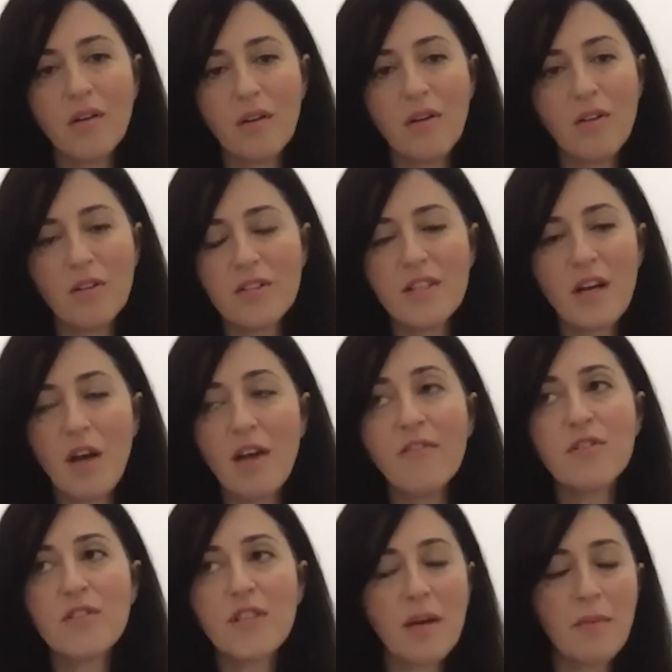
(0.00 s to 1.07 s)
all the time,
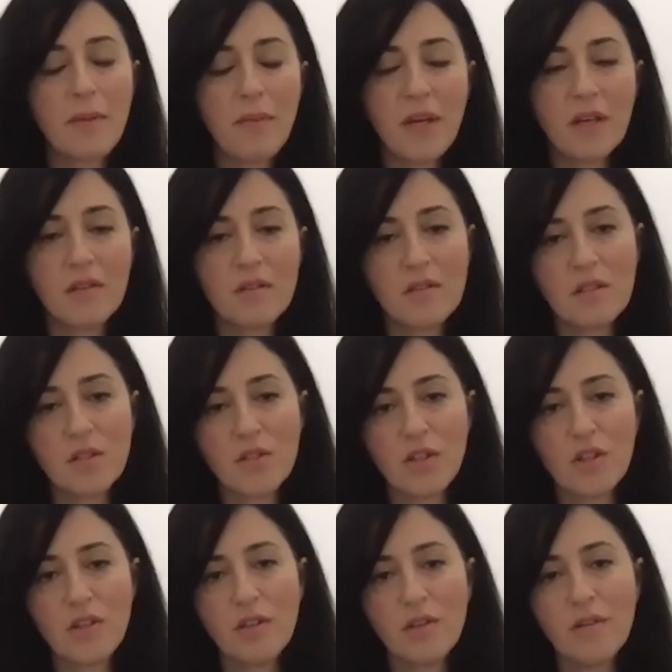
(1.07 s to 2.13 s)
every time I make a decision.